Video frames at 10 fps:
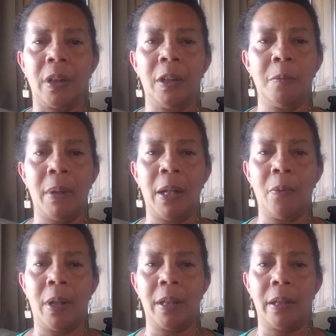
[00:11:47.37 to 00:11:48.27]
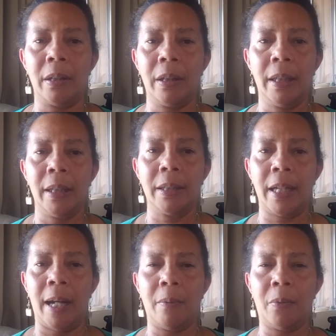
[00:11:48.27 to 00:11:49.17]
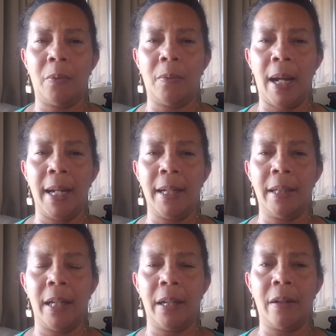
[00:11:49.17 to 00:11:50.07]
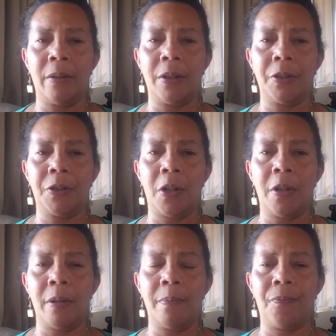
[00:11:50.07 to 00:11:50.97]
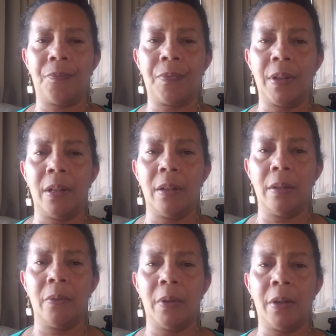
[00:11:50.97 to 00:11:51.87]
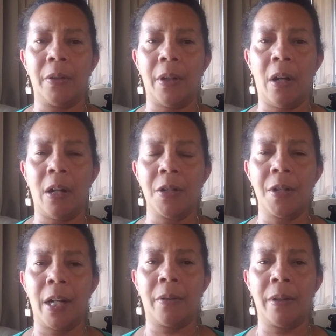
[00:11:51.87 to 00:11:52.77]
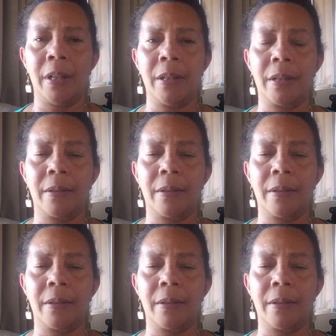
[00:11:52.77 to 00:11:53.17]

you might want to tap right in there on the sternum where the heart chakra is.